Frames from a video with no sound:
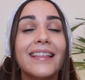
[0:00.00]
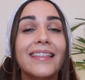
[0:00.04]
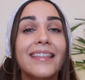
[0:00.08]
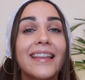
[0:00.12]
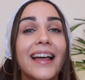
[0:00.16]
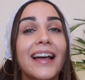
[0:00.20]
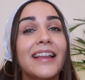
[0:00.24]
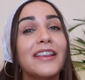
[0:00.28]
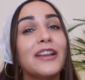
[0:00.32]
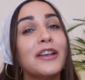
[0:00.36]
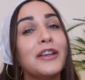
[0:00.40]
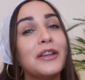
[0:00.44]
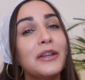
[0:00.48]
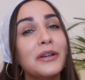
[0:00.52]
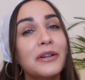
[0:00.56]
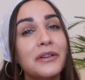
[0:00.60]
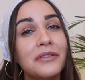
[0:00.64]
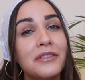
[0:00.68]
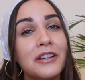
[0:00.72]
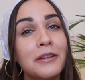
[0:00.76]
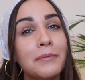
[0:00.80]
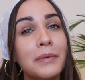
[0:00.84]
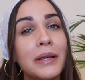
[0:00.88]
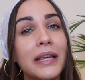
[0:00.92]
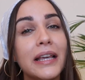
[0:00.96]
than
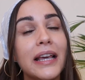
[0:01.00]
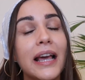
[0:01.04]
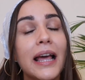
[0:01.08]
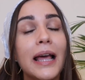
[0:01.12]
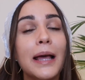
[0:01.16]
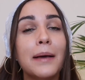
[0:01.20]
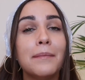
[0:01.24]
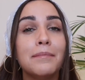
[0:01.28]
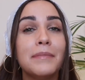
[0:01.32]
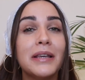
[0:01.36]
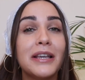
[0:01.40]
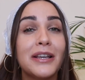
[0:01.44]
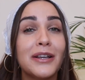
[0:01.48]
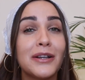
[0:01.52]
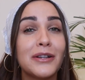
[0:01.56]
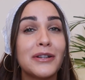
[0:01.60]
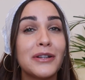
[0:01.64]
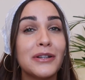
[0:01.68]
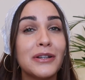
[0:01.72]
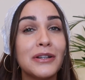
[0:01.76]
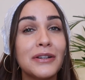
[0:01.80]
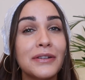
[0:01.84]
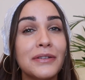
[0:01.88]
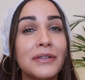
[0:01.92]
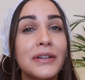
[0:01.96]
UVB
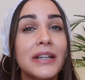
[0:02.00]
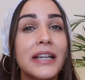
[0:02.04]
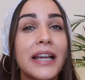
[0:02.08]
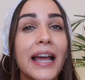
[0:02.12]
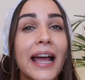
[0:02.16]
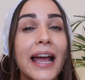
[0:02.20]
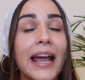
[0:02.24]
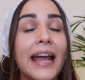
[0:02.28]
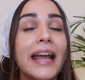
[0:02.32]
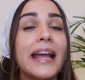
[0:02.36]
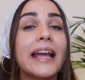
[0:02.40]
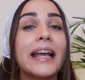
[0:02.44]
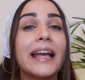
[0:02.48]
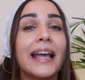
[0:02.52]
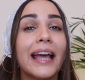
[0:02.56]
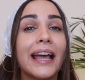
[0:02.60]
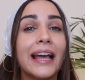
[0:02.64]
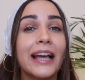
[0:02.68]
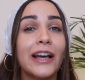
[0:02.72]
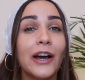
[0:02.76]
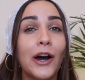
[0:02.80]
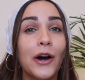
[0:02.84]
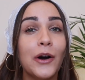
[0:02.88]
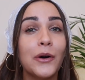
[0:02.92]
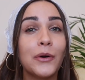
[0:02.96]
because UVA
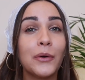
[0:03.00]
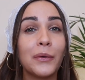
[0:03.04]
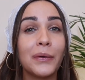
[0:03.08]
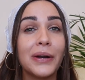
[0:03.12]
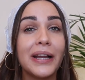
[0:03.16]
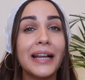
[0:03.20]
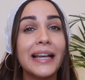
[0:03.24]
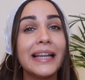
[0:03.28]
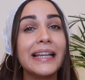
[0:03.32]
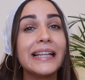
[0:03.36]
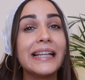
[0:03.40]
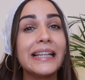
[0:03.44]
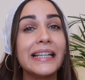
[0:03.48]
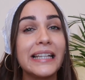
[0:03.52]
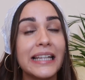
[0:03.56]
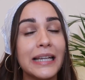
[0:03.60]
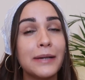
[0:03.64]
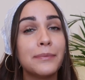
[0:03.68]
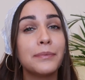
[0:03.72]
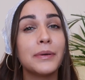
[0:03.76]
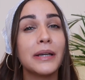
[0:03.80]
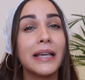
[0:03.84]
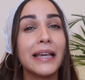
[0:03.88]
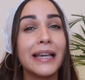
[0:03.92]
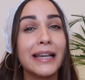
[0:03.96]
can go really
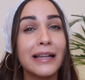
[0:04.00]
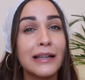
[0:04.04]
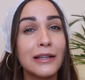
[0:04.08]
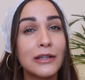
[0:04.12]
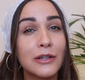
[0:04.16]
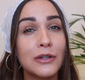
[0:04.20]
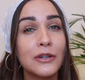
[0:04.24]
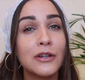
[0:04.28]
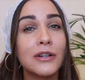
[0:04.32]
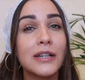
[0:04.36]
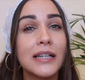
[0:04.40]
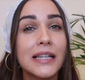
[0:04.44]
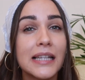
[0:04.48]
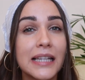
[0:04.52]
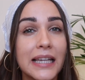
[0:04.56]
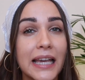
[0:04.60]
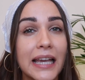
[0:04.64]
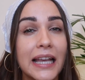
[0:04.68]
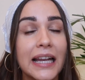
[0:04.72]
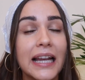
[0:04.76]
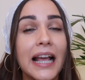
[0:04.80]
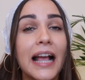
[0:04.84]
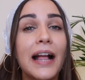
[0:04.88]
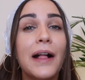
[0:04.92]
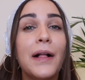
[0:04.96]
deep into your
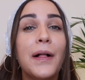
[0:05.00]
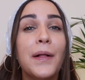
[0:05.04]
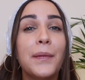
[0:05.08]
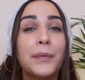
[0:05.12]
skin